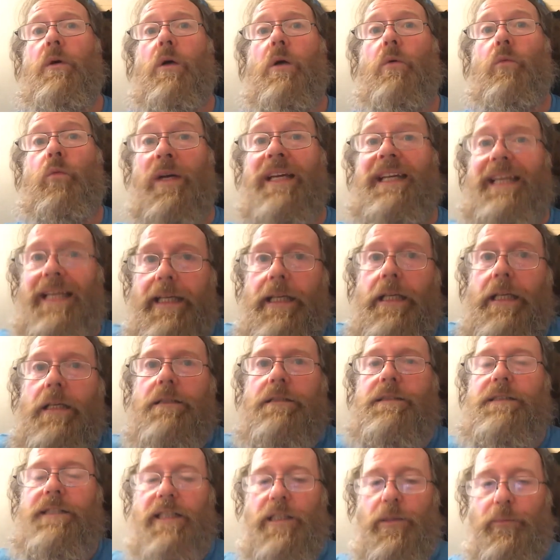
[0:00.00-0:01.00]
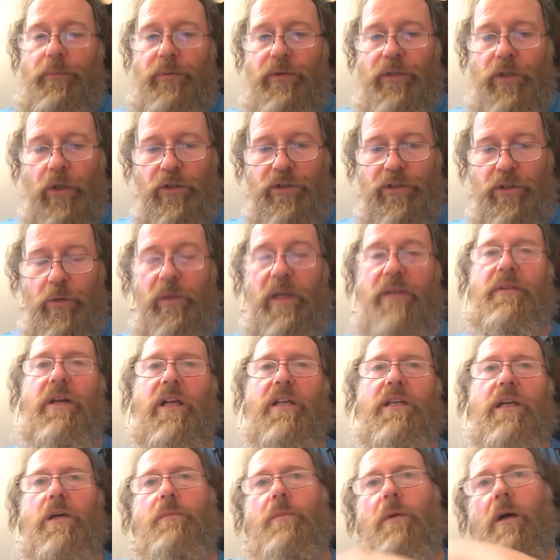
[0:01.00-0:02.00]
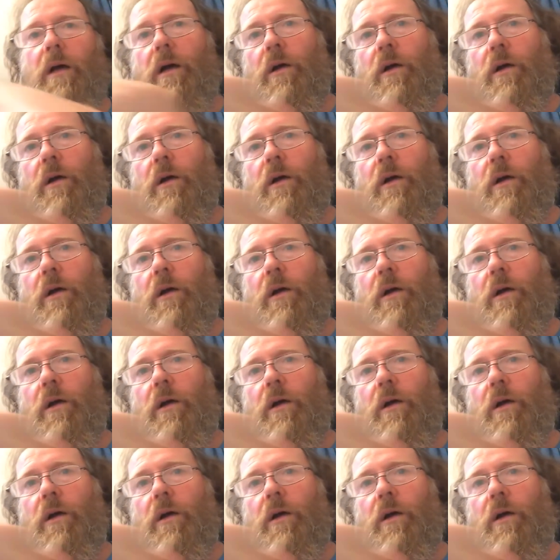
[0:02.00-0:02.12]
we did a production. We have like a